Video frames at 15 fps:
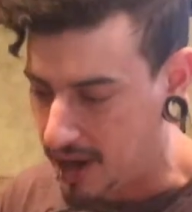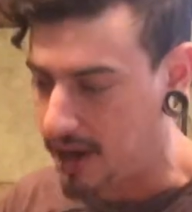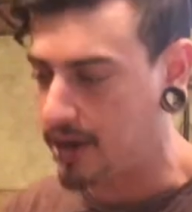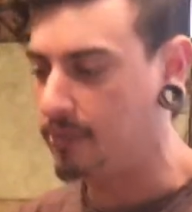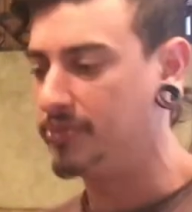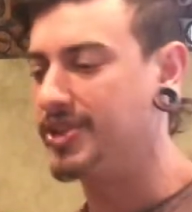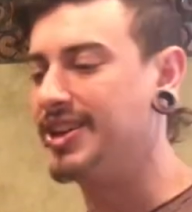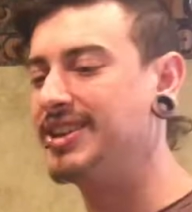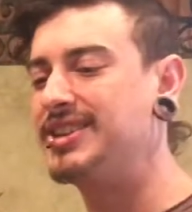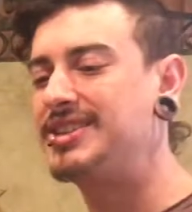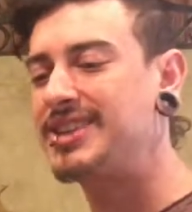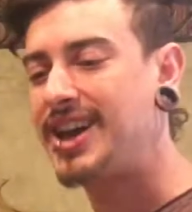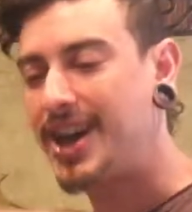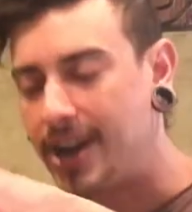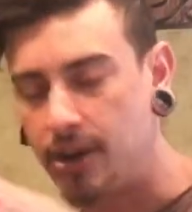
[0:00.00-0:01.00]
bottom, the
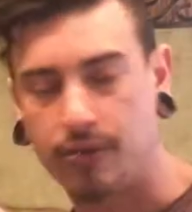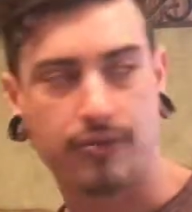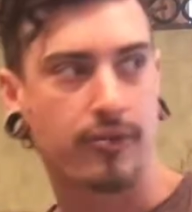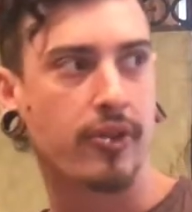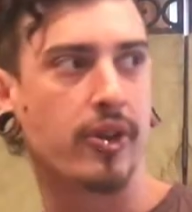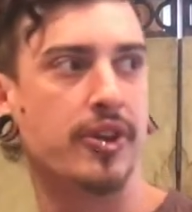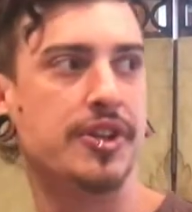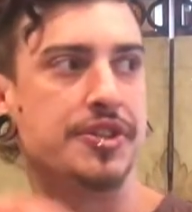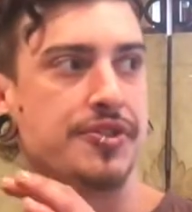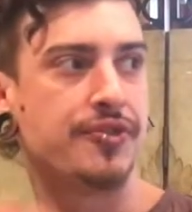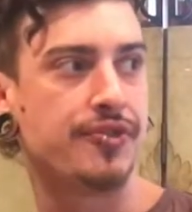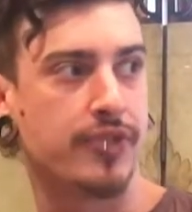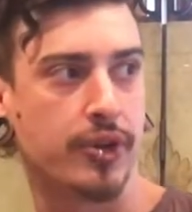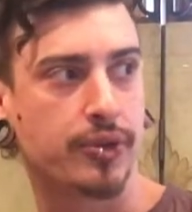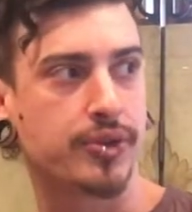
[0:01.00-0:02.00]
entire front is
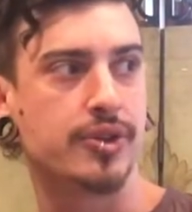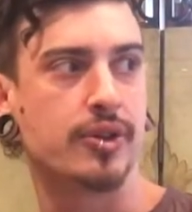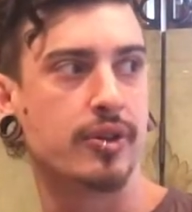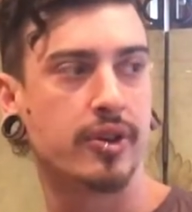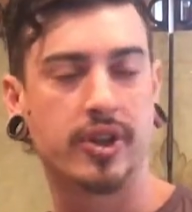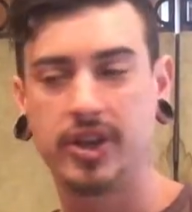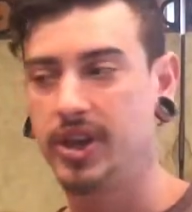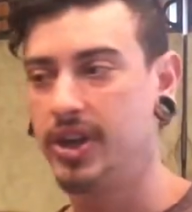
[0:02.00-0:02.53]
filtered.